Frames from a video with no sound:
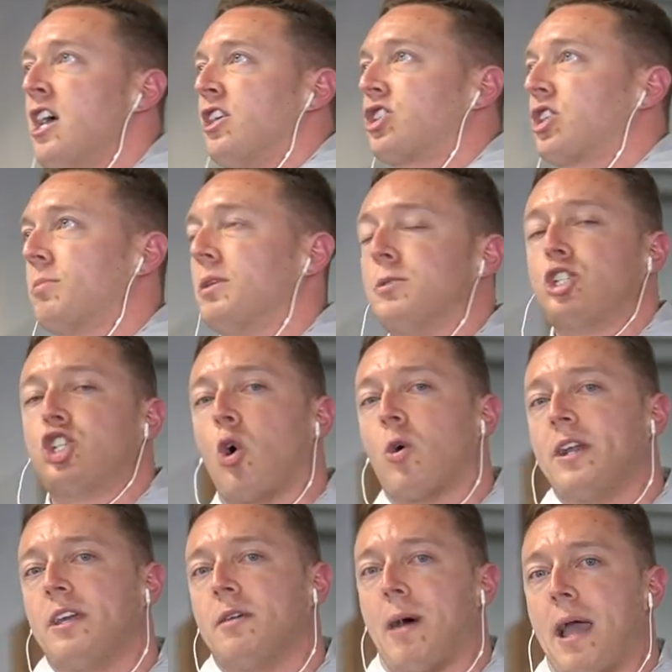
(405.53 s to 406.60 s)
So the
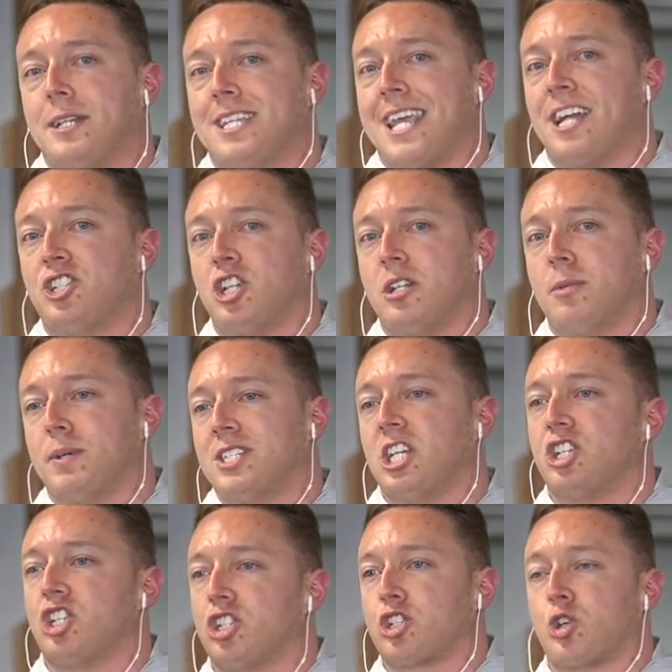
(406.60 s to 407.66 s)
majority of my tension and
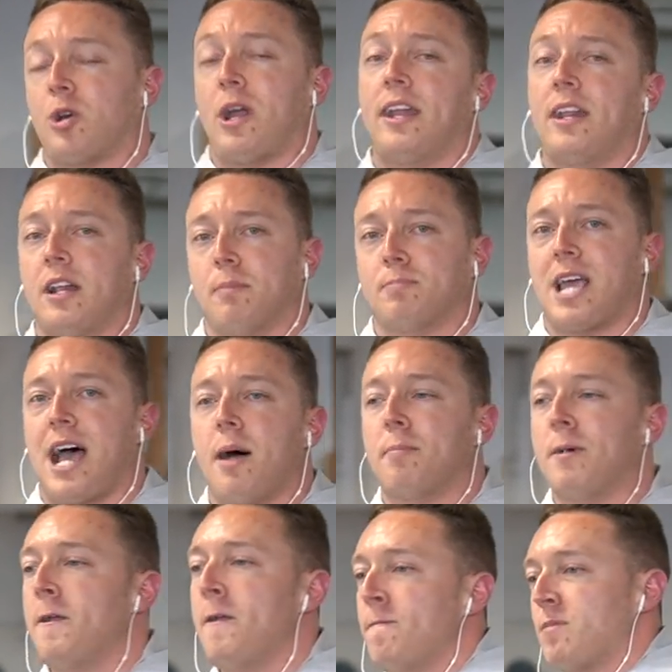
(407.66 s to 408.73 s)
positions created up
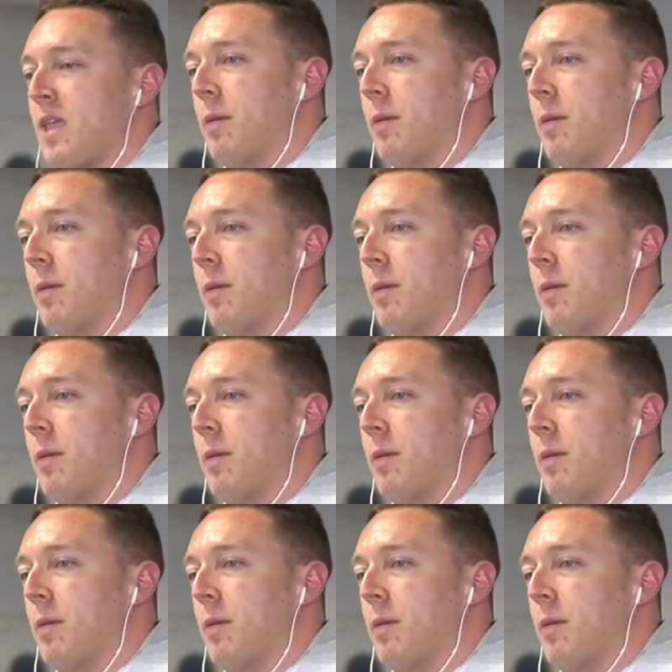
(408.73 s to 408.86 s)
top,